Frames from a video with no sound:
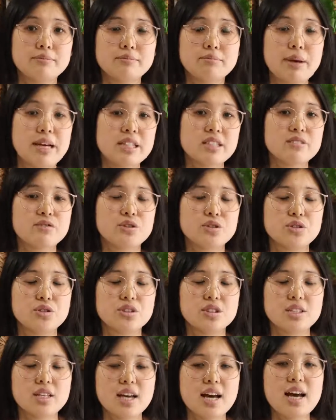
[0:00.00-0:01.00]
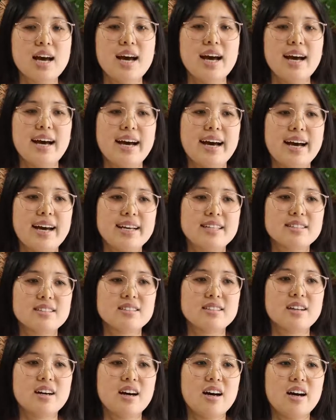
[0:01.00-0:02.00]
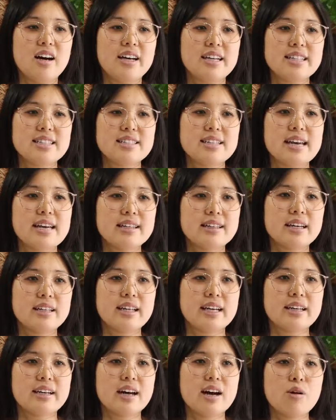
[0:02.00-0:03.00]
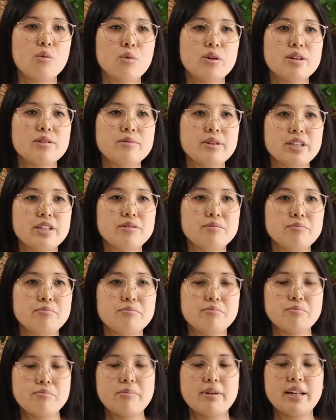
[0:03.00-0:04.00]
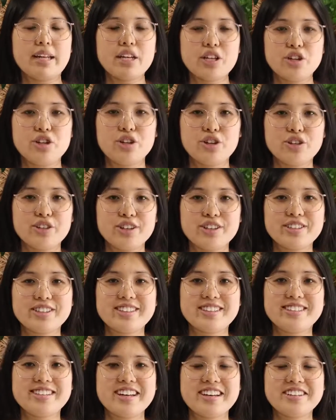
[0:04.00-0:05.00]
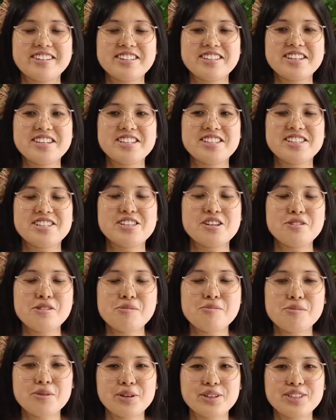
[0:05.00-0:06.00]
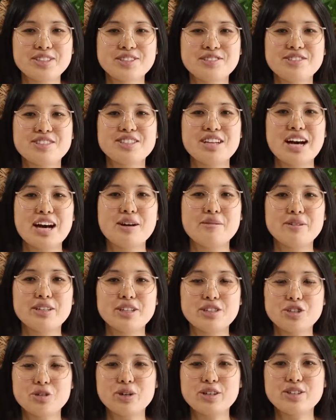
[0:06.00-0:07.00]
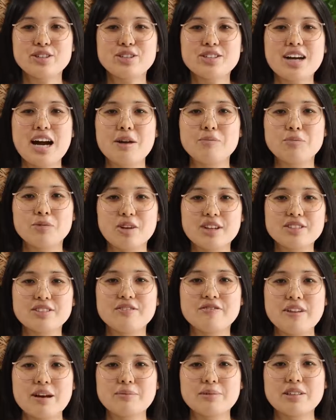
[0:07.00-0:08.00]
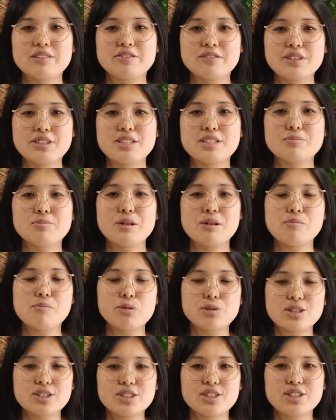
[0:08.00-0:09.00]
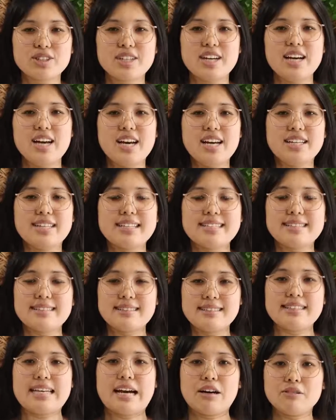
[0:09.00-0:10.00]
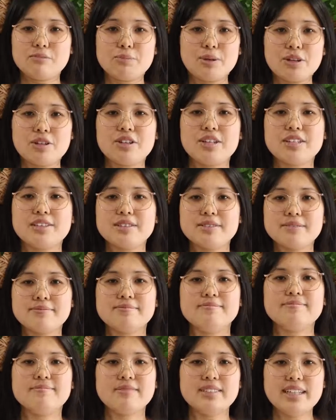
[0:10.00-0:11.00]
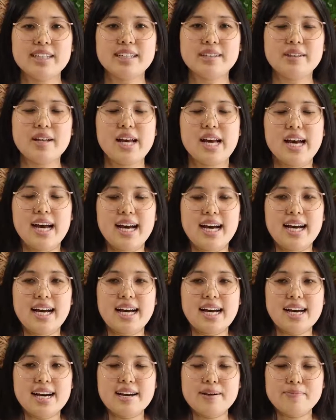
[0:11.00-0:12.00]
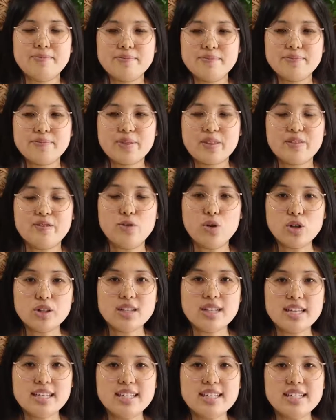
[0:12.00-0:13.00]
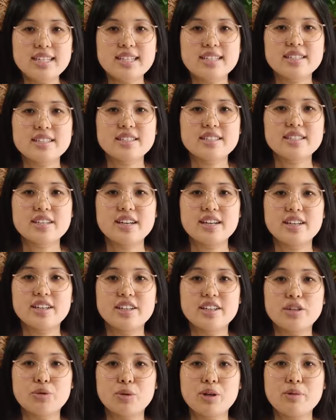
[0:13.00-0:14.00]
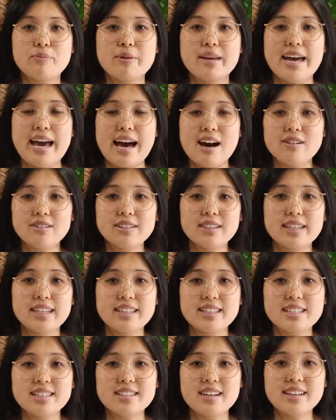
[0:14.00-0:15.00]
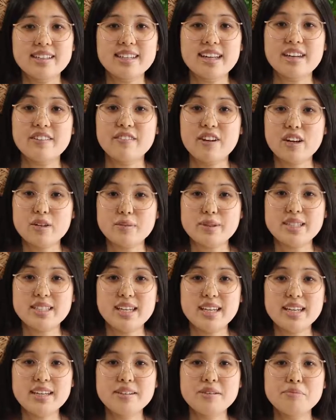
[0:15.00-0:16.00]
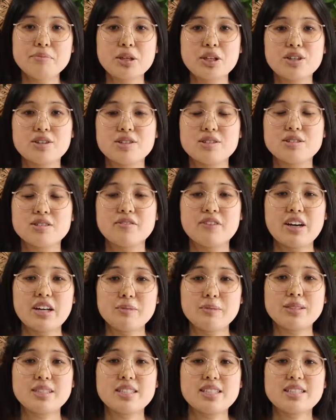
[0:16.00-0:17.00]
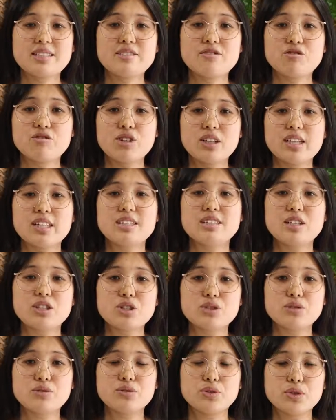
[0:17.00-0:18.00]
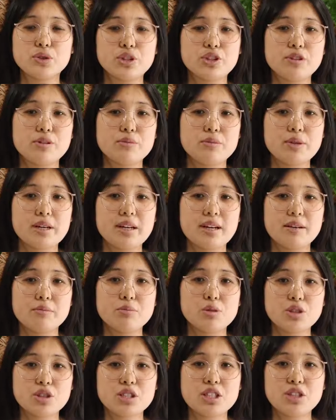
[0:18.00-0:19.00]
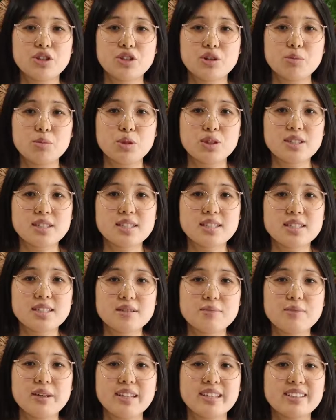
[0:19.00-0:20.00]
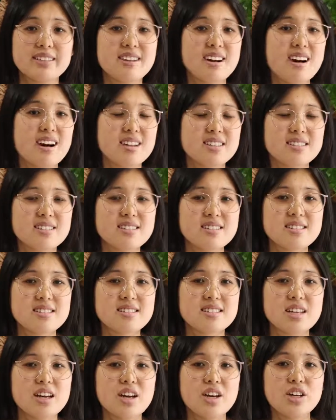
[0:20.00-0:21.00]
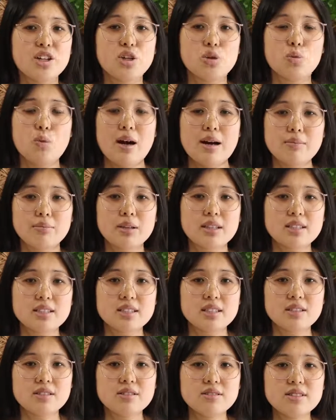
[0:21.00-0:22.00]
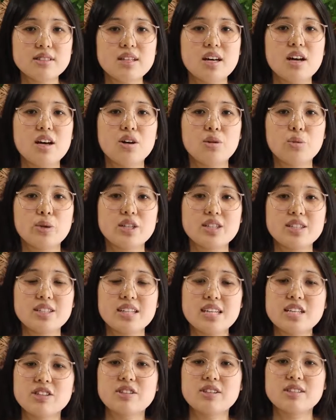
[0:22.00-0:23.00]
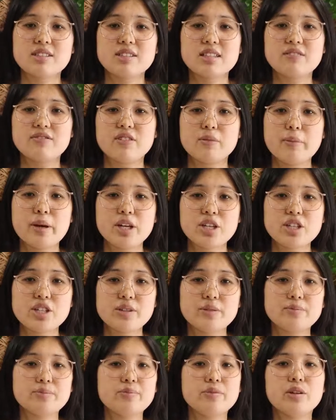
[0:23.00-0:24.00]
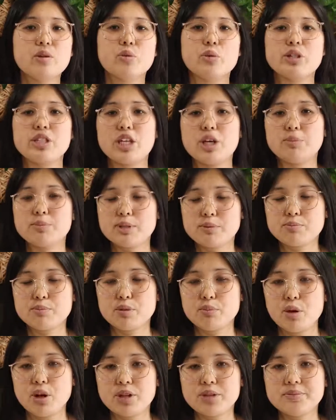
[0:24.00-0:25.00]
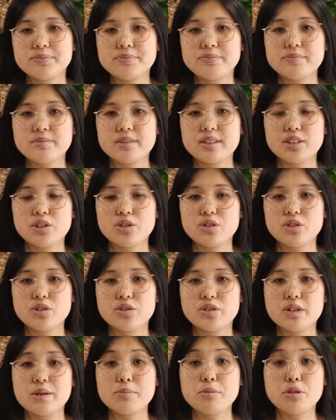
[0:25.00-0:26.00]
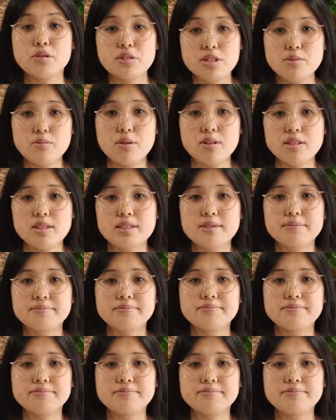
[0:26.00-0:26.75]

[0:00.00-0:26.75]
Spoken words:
baked foods. And in saying that, I want to let you know though that it's still important to enjoy your time around your family and friends, but more so this down period. Yeah. The fourth thing is you want to be out in the sun getting vitamin D, because vitamin D is really essential for boosting your immune system. It enhances your white blood cells, which decreases inflammation, which helps promote your immune response.